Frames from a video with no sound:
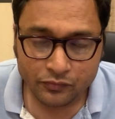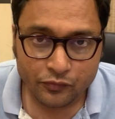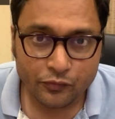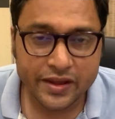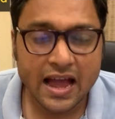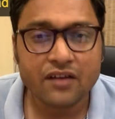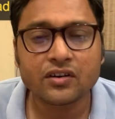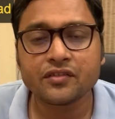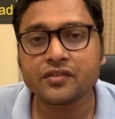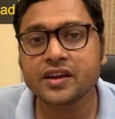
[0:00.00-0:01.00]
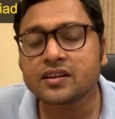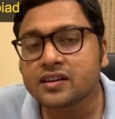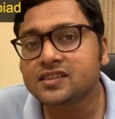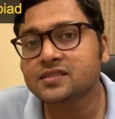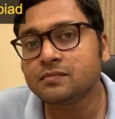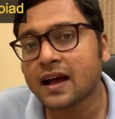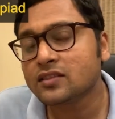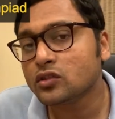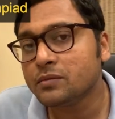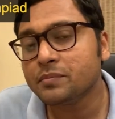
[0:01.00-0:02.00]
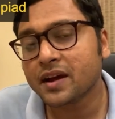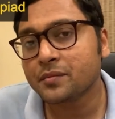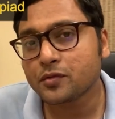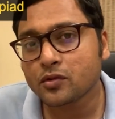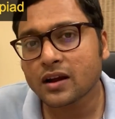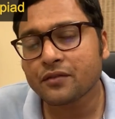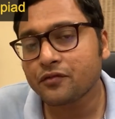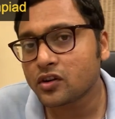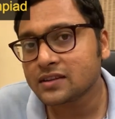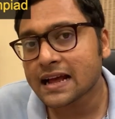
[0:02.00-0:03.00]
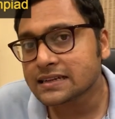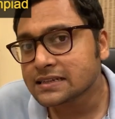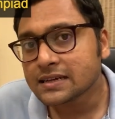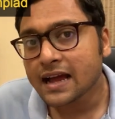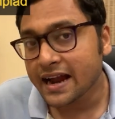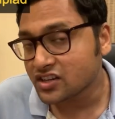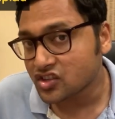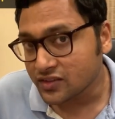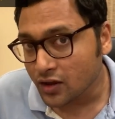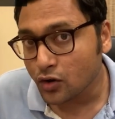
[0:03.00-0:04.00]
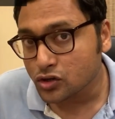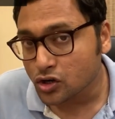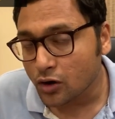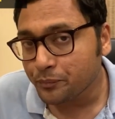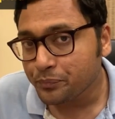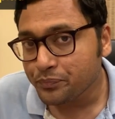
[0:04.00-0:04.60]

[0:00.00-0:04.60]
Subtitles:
We have a rigorous math Olympiad program for that at chinta.com.